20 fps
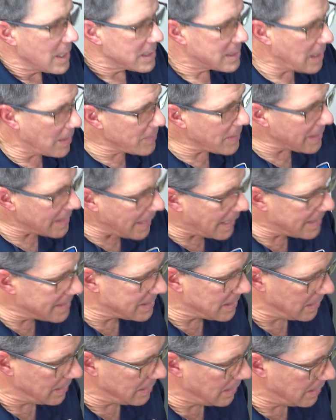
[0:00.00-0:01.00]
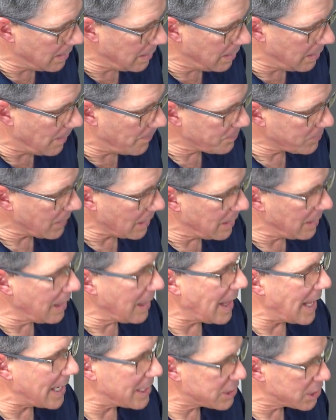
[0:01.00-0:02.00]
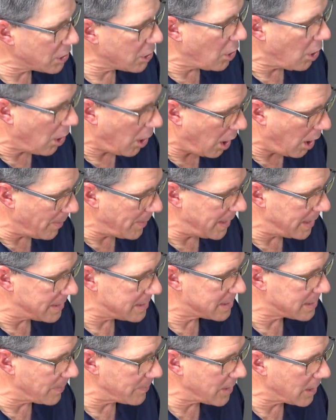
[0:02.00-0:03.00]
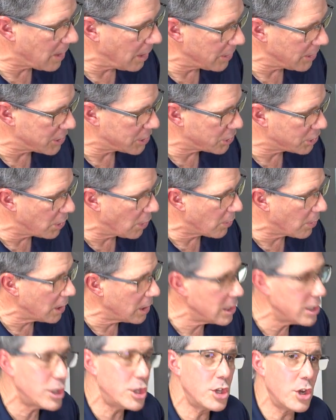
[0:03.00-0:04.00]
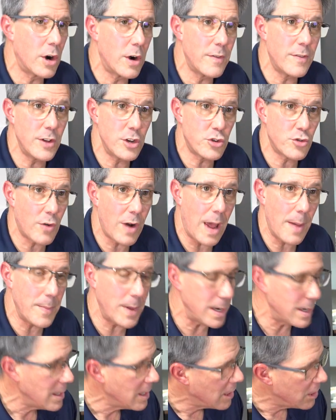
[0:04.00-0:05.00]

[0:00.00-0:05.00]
something that is a little less common is something called a sural nerve entrapment.